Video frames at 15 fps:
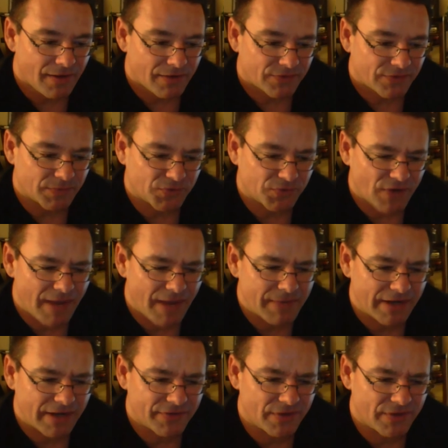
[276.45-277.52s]
subscribe
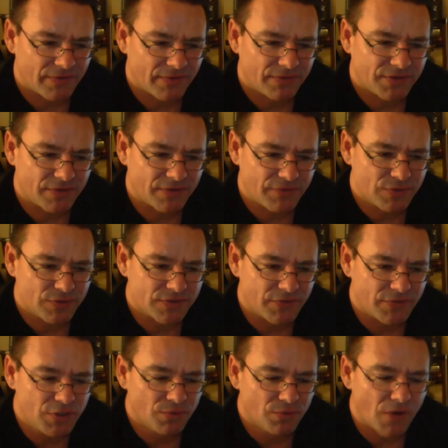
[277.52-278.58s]
kind of to the views of
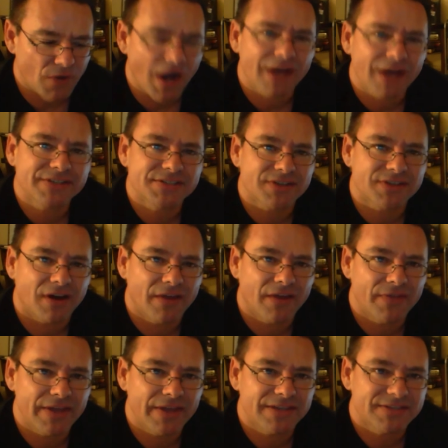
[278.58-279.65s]
Hugh Ross on
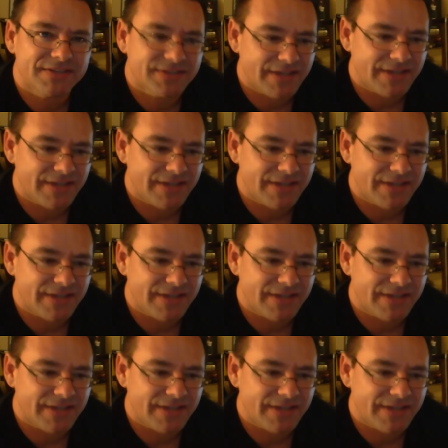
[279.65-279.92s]
this,